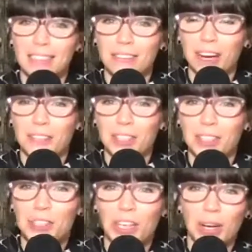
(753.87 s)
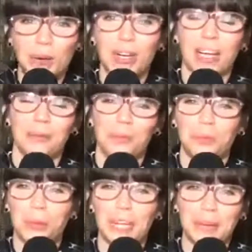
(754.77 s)
5 years ago when I
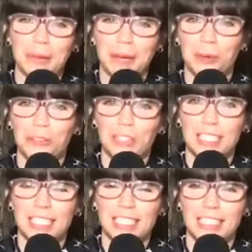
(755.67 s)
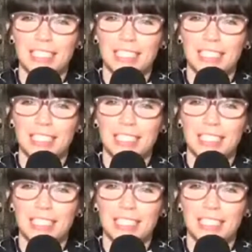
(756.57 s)
put out Metamorphosis,